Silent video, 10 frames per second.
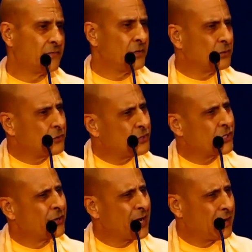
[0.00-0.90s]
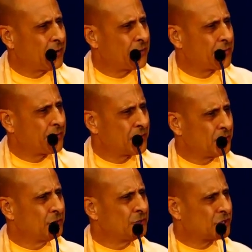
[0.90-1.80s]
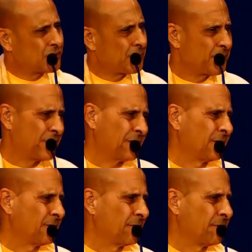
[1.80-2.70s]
If you lose your health, you lose something.